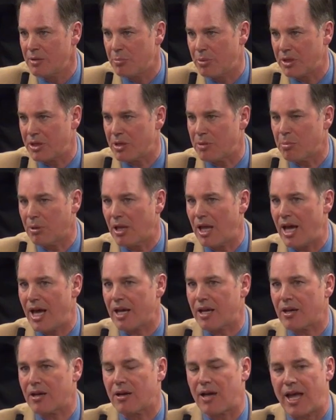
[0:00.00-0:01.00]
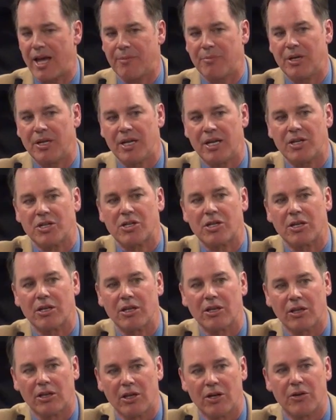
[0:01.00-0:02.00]
but the black
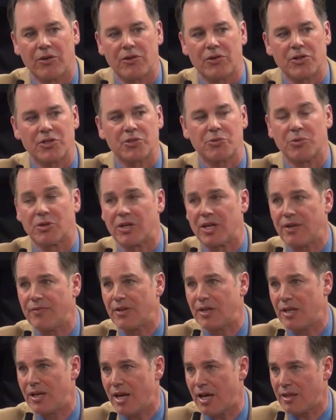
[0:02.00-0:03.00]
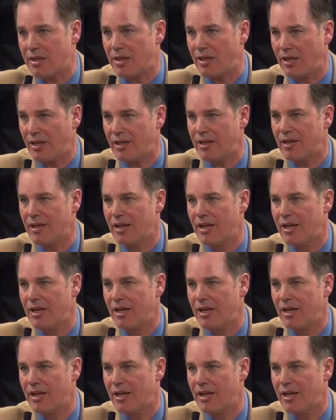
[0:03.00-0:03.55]
ammunition loaders were given nothing.